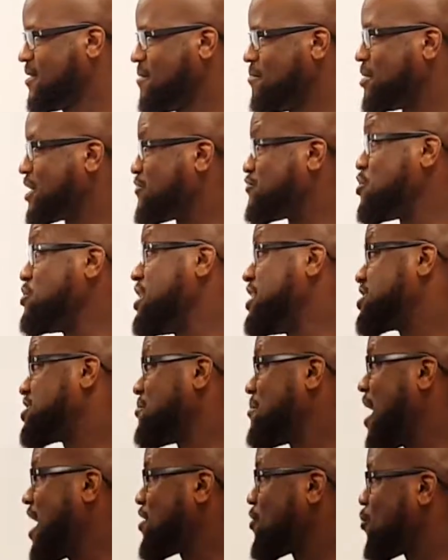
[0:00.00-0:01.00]
But if you need
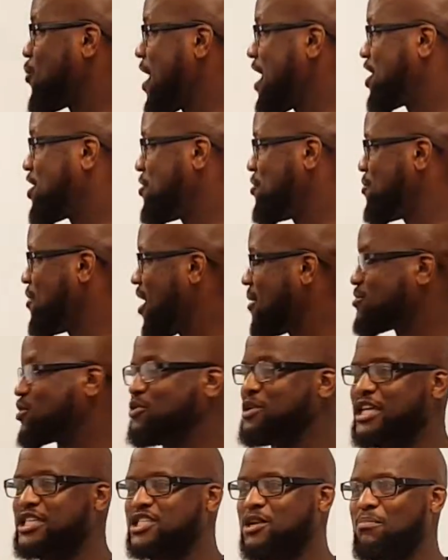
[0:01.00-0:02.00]
somebody to wake you up, you
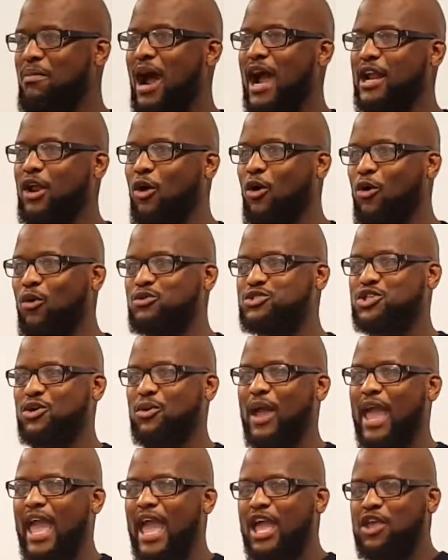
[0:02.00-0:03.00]
need somebody to hold your
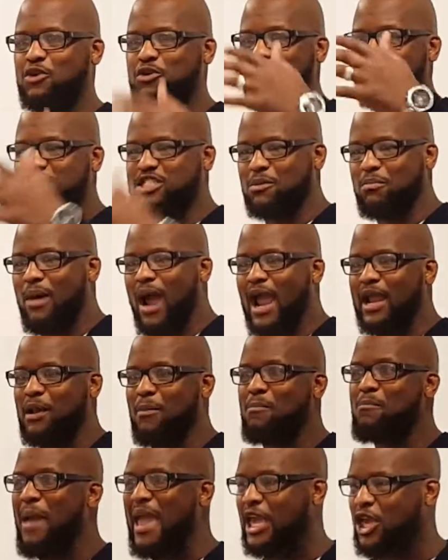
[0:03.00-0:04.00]
hand, you need somebody to
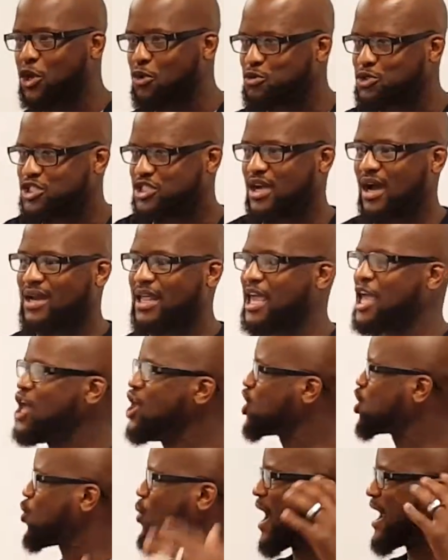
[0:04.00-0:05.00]
make you study, you